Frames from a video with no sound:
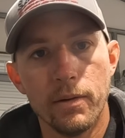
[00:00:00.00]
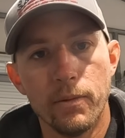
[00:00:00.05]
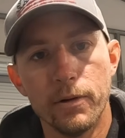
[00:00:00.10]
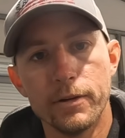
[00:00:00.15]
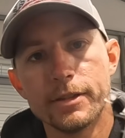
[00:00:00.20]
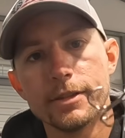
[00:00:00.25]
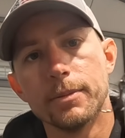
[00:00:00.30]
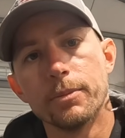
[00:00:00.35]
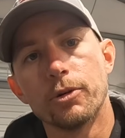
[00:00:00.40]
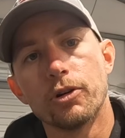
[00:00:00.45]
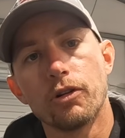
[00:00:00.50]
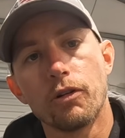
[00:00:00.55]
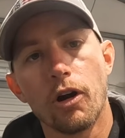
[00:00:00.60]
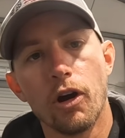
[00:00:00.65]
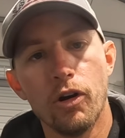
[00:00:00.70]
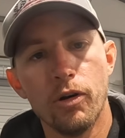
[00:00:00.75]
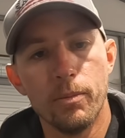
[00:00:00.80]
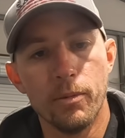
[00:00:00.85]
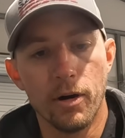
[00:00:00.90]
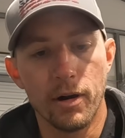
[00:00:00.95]
with some
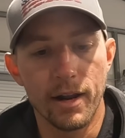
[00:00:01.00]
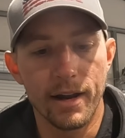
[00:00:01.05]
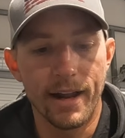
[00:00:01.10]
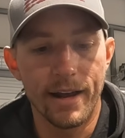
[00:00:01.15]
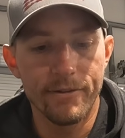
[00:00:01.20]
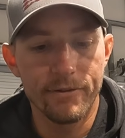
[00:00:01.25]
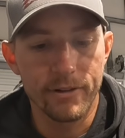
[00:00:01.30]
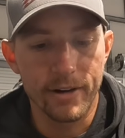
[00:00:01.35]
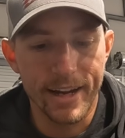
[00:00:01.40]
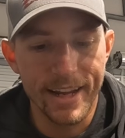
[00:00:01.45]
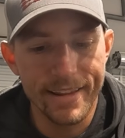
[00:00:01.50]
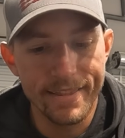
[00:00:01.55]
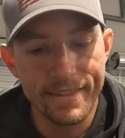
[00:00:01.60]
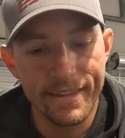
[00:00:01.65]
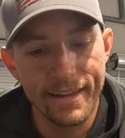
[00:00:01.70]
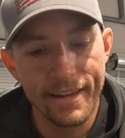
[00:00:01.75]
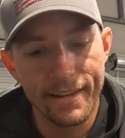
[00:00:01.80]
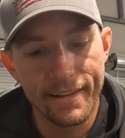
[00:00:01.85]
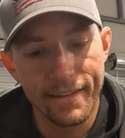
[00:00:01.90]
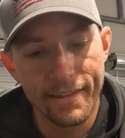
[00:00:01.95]
chrome on it. I forget
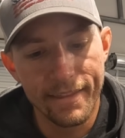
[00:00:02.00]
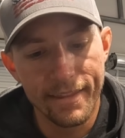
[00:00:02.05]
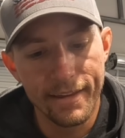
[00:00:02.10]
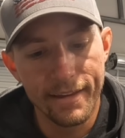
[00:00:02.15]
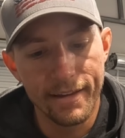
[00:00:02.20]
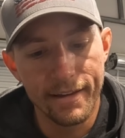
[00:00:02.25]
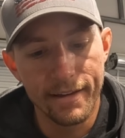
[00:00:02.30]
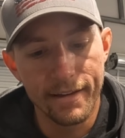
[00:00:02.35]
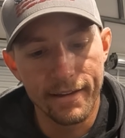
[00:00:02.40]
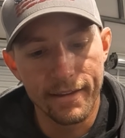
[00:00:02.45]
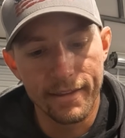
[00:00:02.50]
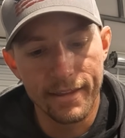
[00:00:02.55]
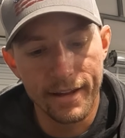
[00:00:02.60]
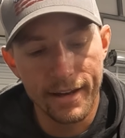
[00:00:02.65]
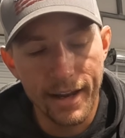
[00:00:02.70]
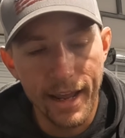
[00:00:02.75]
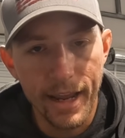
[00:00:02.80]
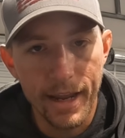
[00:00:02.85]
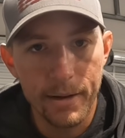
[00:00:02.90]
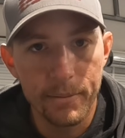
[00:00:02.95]
that the
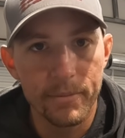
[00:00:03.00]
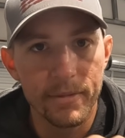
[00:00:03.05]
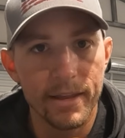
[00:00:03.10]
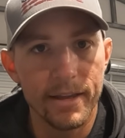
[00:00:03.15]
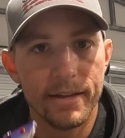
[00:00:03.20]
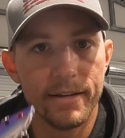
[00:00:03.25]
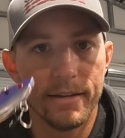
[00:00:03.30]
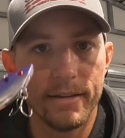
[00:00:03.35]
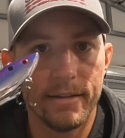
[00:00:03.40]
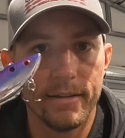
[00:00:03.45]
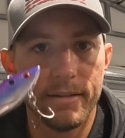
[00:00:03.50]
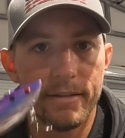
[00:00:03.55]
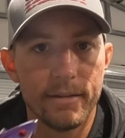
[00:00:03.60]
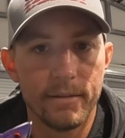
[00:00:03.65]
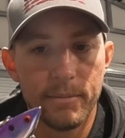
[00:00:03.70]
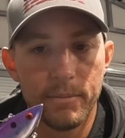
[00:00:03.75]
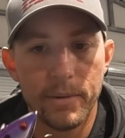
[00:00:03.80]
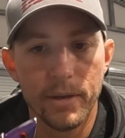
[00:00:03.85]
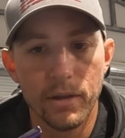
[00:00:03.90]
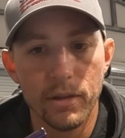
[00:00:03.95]
name that
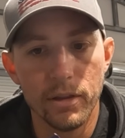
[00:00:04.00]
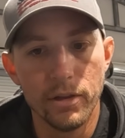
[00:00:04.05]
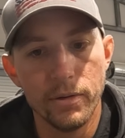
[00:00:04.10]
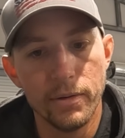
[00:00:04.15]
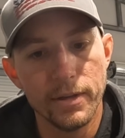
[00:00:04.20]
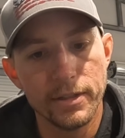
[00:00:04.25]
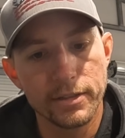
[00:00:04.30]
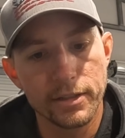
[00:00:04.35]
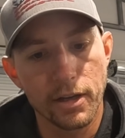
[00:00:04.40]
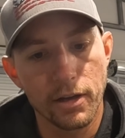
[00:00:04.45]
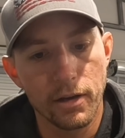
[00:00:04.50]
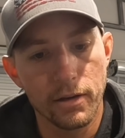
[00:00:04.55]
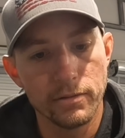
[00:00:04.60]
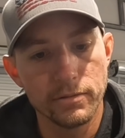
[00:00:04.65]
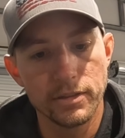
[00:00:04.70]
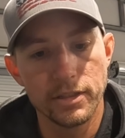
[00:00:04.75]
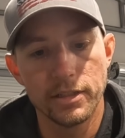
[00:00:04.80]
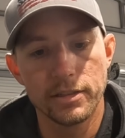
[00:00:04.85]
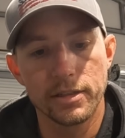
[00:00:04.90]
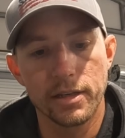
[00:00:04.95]
Bill Lewis
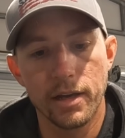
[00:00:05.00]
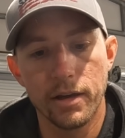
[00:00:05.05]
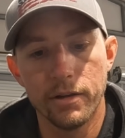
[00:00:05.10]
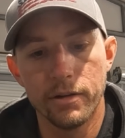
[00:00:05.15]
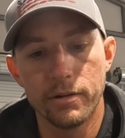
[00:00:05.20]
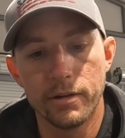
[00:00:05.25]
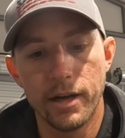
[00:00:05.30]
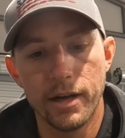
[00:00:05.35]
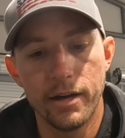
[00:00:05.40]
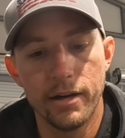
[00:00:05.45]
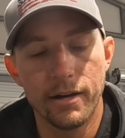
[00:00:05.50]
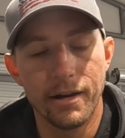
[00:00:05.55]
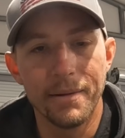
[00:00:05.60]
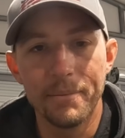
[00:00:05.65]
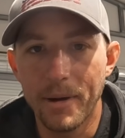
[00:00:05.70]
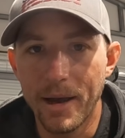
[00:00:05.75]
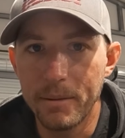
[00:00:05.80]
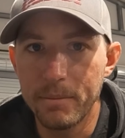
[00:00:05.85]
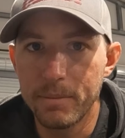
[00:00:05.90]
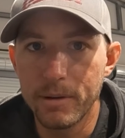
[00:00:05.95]
calls this color right here.
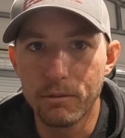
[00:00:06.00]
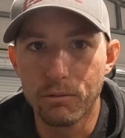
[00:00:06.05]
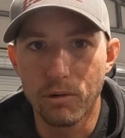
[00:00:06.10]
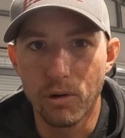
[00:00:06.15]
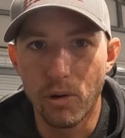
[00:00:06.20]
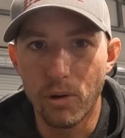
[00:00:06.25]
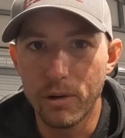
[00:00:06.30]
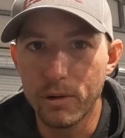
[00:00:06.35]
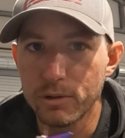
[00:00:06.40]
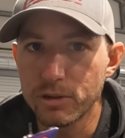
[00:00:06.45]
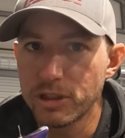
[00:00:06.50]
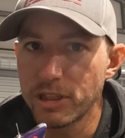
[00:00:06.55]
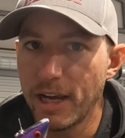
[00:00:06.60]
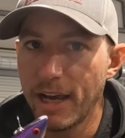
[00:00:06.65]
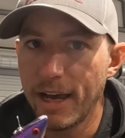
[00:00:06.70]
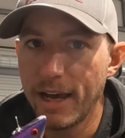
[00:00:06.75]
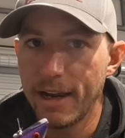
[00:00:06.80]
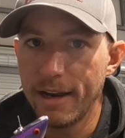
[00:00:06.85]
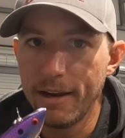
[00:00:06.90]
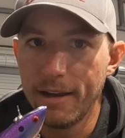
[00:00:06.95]
It might be Royal
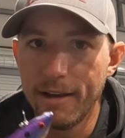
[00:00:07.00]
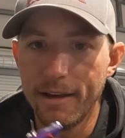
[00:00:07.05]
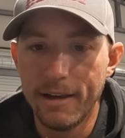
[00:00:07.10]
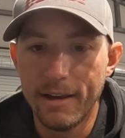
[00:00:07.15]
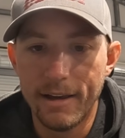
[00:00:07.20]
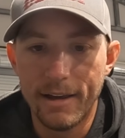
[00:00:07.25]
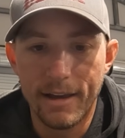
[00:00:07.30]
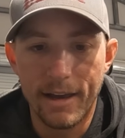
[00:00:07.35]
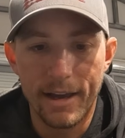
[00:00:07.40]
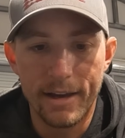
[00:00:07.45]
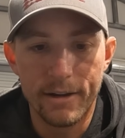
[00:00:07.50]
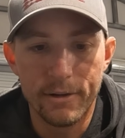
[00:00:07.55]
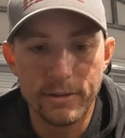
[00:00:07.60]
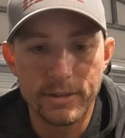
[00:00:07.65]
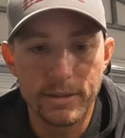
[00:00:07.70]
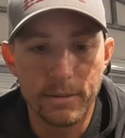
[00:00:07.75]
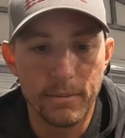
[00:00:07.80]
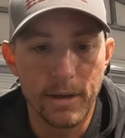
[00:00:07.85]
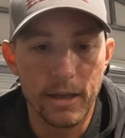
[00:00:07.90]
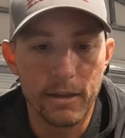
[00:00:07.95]
Shad. I know
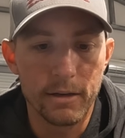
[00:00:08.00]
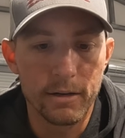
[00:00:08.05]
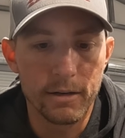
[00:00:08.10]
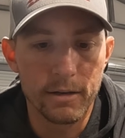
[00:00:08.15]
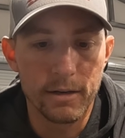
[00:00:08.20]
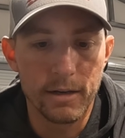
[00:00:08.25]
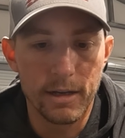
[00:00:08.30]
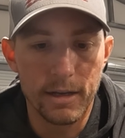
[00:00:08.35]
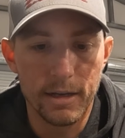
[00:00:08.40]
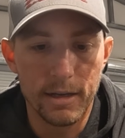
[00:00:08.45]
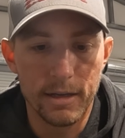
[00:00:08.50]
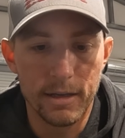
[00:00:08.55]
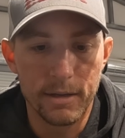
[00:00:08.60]
some other